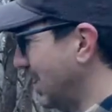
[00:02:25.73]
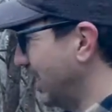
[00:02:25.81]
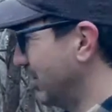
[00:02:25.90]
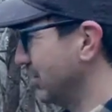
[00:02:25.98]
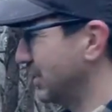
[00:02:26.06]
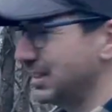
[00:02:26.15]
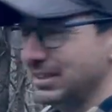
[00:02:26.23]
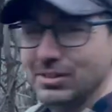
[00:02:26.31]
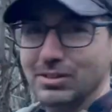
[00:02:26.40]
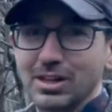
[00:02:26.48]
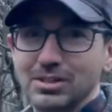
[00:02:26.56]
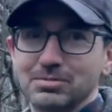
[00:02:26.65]
I don't seal
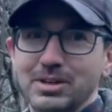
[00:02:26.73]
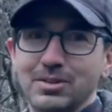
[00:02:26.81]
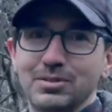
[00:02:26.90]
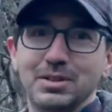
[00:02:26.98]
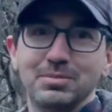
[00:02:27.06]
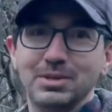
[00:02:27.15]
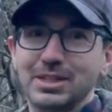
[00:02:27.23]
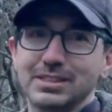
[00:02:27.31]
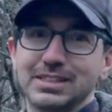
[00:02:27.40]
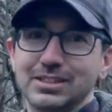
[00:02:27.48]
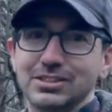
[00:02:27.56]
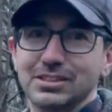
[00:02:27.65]
all around it because
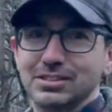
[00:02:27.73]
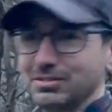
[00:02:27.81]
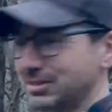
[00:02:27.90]
that just slows